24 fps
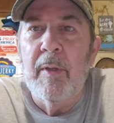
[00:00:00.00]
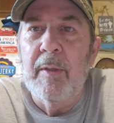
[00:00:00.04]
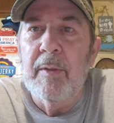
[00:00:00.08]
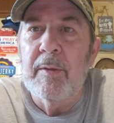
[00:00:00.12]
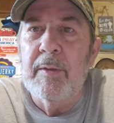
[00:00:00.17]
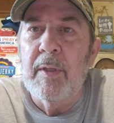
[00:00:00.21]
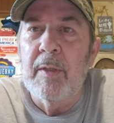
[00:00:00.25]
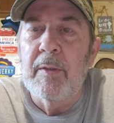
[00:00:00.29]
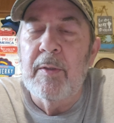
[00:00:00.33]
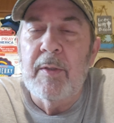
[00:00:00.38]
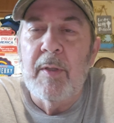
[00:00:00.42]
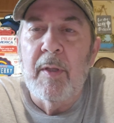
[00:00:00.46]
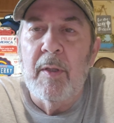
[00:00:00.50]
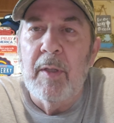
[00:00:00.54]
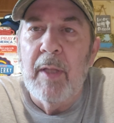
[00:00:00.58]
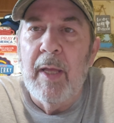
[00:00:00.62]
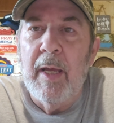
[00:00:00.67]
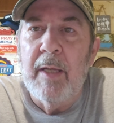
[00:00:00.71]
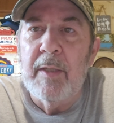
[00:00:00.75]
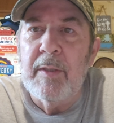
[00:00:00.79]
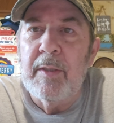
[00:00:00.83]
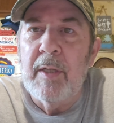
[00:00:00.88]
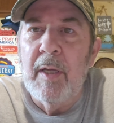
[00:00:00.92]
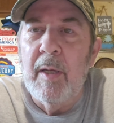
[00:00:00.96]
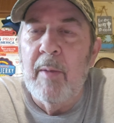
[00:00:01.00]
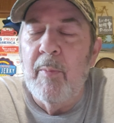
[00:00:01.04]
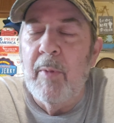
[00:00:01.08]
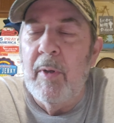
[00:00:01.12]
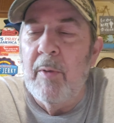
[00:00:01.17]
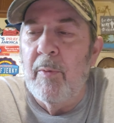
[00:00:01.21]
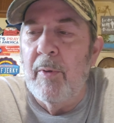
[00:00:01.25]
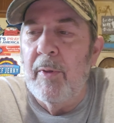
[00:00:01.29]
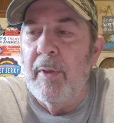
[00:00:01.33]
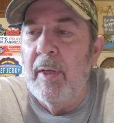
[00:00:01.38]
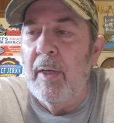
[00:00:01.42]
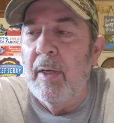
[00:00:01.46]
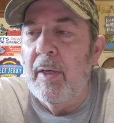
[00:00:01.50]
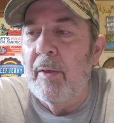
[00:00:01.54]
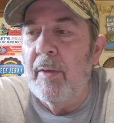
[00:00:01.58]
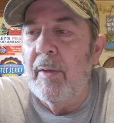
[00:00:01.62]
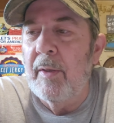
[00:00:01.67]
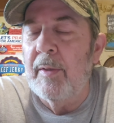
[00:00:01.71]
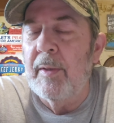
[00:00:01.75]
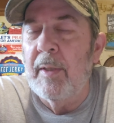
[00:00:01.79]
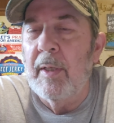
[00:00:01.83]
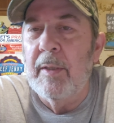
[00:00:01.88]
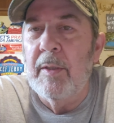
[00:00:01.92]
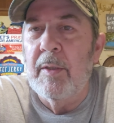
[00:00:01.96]
since the last time we were there
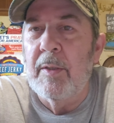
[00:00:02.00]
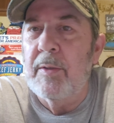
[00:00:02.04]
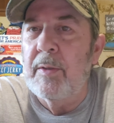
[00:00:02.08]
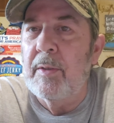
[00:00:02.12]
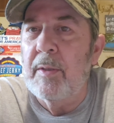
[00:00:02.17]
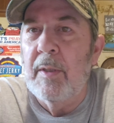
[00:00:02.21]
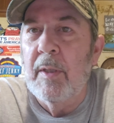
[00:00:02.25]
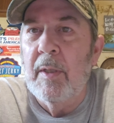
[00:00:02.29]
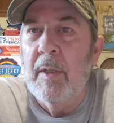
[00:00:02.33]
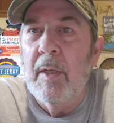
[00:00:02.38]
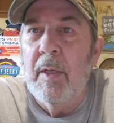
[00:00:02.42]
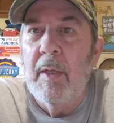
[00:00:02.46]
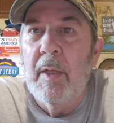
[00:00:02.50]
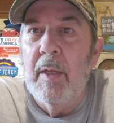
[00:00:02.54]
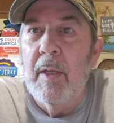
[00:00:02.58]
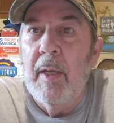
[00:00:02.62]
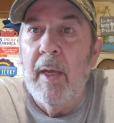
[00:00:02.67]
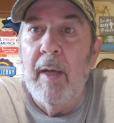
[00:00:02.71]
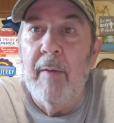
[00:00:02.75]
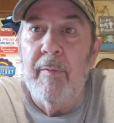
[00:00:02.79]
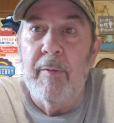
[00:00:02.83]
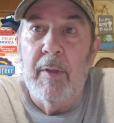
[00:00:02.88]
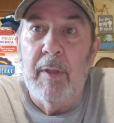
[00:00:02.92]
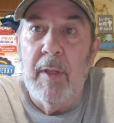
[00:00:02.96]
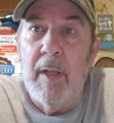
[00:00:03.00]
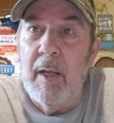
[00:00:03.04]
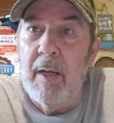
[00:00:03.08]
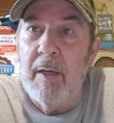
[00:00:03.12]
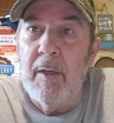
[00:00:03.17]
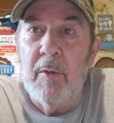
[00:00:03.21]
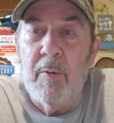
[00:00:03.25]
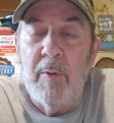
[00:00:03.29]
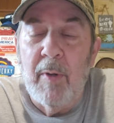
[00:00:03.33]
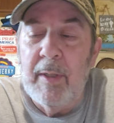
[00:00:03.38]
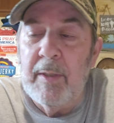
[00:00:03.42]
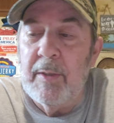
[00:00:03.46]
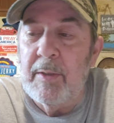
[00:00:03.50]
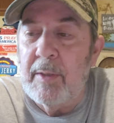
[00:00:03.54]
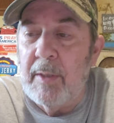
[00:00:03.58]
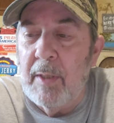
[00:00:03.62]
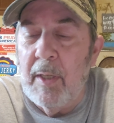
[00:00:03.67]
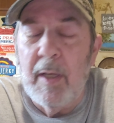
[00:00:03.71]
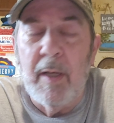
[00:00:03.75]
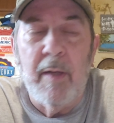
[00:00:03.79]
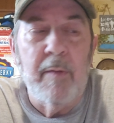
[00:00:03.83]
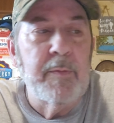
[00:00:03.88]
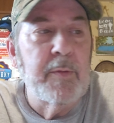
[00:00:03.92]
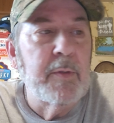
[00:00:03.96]
that they just have a lot of great
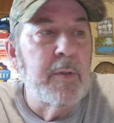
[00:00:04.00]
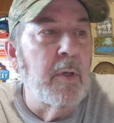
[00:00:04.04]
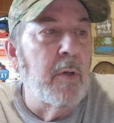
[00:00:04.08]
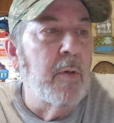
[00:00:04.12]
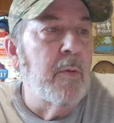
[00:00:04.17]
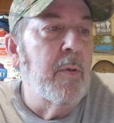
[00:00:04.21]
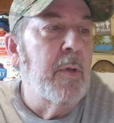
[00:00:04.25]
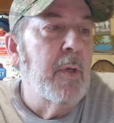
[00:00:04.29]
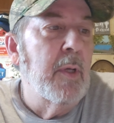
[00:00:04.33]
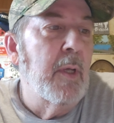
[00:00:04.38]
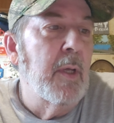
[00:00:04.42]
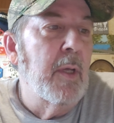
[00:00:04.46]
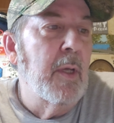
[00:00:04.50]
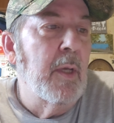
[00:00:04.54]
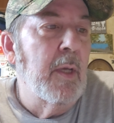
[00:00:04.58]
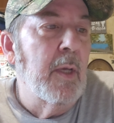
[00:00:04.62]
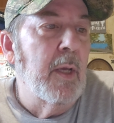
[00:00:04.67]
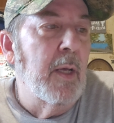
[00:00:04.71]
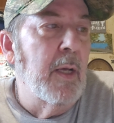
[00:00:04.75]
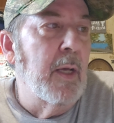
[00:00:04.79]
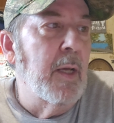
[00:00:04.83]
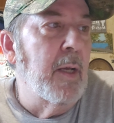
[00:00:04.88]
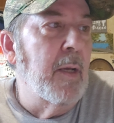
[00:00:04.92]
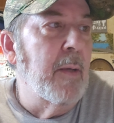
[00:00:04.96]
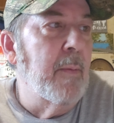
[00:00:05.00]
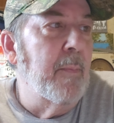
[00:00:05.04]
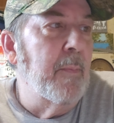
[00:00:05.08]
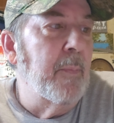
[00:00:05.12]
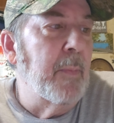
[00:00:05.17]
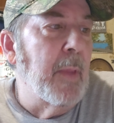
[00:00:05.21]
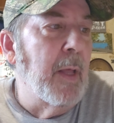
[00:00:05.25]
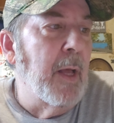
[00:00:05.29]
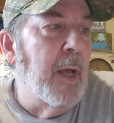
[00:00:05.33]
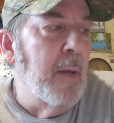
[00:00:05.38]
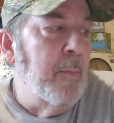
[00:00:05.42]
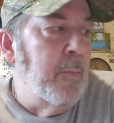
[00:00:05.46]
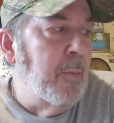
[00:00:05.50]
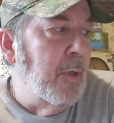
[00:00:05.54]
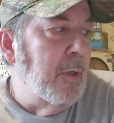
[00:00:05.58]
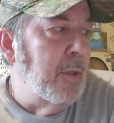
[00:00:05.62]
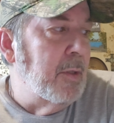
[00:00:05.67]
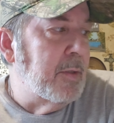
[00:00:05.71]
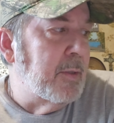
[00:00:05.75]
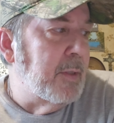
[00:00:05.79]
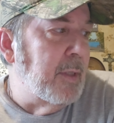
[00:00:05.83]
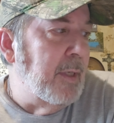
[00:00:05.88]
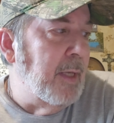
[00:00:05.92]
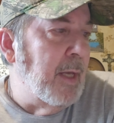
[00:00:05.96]
stuff. So I'm going
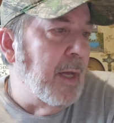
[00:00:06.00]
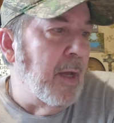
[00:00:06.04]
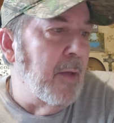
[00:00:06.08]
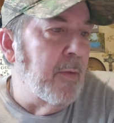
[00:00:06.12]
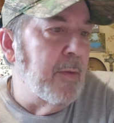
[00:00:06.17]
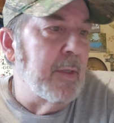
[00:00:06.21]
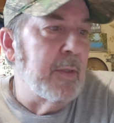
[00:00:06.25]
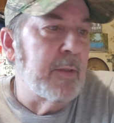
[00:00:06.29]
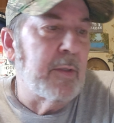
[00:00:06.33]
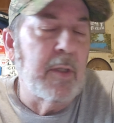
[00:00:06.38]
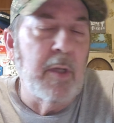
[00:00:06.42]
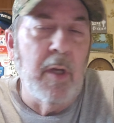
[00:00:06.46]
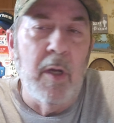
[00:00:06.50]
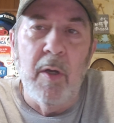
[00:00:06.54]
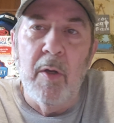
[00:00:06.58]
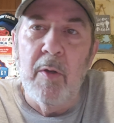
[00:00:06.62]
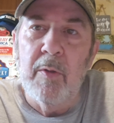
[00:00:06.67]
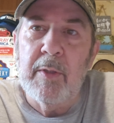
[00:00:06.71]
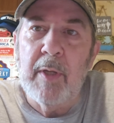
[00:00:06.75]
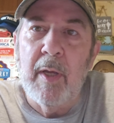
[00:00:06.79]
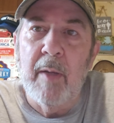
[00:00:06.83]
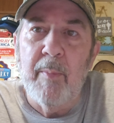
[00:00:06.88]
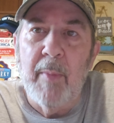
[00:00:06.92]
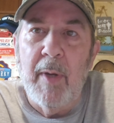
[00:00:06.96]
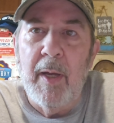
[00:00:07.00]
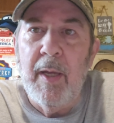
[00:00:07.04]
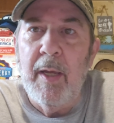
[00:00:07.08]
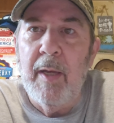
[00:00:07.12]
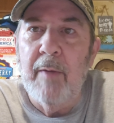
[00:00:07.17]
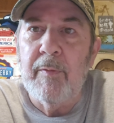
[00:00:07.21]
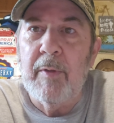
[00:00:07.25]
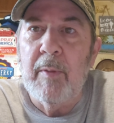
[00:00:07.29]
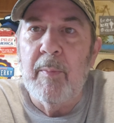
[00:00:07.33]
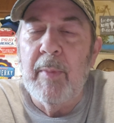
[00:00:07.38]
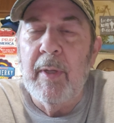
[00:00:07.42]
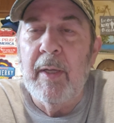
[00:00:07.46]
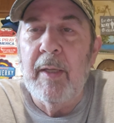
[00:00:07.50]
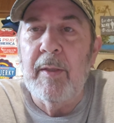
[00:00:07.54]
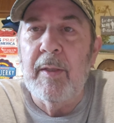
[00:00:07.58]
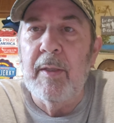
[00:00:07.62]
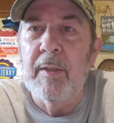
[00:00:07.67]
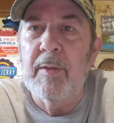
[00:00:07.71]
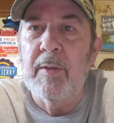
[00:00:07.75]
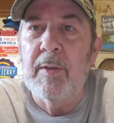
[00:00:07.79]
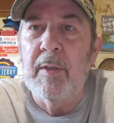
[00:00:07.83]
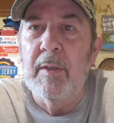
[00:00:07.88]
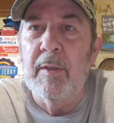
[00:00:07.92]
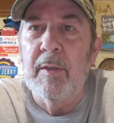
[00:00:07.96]
to see how this goes. I might have to make
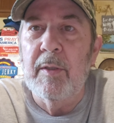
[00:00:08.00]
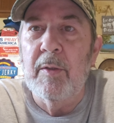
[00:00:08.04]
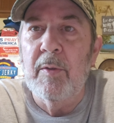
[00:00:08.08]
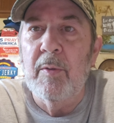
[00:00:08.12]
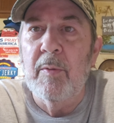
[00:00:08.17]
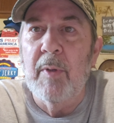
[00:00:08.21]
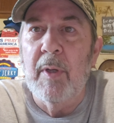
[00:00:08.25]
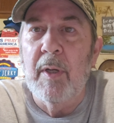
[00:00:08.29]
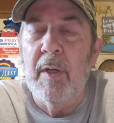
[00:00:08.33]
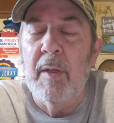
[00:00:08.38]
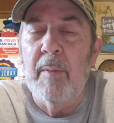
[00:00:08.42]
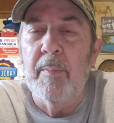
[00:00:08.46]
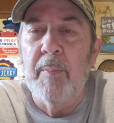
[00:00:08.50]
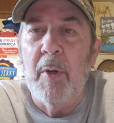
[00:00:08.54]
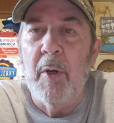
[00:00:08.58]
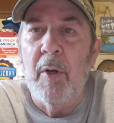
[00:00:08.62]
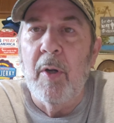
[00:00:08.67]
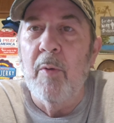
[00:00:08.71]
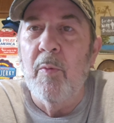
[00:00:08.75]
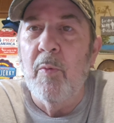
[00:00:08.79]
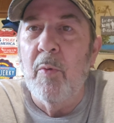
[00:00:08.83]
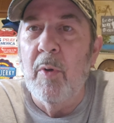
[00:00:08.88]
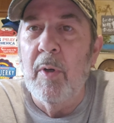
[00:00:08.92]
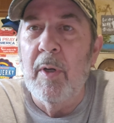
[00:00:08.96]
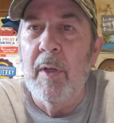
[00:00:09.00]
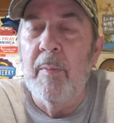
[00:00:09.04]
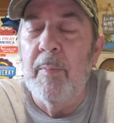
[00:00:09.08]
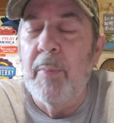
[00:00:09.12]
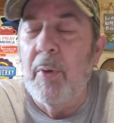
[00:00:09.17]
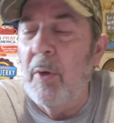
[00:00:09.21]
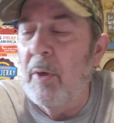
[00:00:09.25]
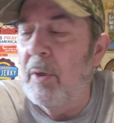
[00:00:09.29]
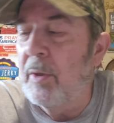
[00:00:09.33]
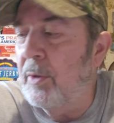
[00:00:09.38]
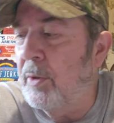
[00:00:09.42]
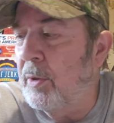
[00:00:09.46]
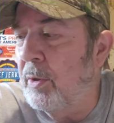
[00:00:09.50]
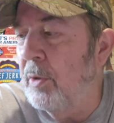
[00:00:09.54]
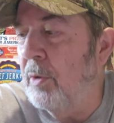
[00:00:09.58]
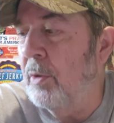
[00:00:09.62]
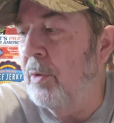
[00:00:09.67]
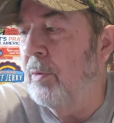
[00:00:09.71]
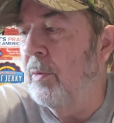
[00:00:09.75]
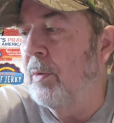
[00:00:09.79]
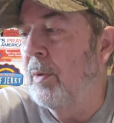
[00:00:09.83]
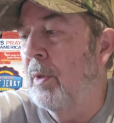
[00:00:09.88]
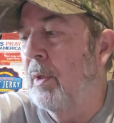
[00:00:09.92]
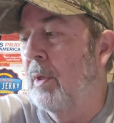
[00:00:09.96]
this into part one and part
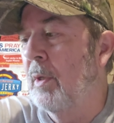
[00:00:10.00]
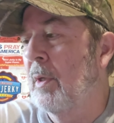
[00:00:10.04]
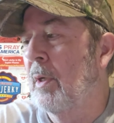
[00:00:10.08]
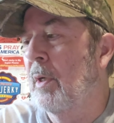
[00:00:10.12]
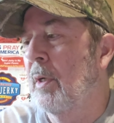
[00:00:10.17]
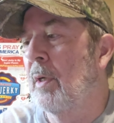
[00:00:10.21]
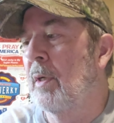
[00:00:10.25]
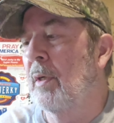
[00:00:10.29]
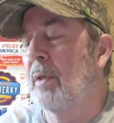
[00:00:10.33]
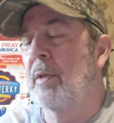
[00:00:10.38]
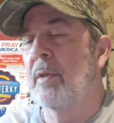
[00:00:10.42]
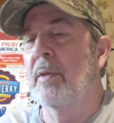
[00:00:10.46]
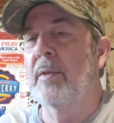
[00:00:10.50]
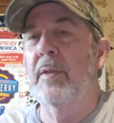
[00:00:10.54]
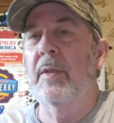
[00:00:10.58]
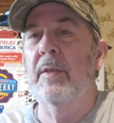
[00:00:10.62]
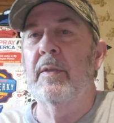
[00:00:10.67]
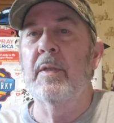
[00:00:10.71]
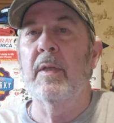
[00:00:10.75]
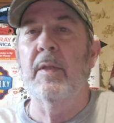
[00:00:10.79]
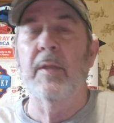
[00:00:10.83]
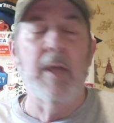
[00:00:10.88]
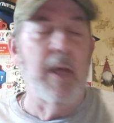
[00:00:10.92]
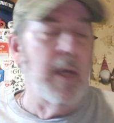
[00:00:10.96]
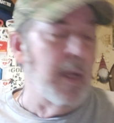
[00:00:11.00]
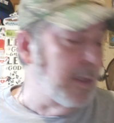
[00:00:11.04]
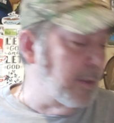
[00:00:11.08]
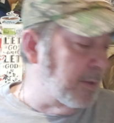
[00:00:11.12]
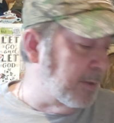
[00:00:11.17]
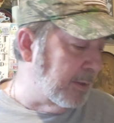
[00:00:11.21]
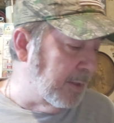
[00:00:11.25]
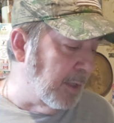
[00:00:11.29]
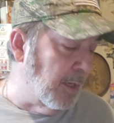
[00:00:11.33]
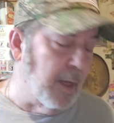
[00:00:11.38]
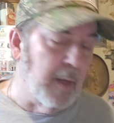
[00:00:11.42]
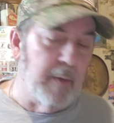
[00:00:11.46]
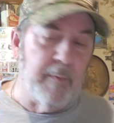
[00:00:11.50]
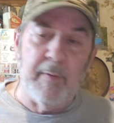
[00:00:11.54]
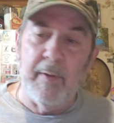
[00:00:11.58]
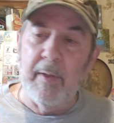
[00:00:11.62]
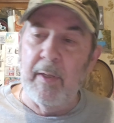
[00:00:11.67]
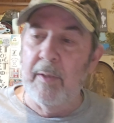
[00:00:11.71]
two because it's a lot of stuff.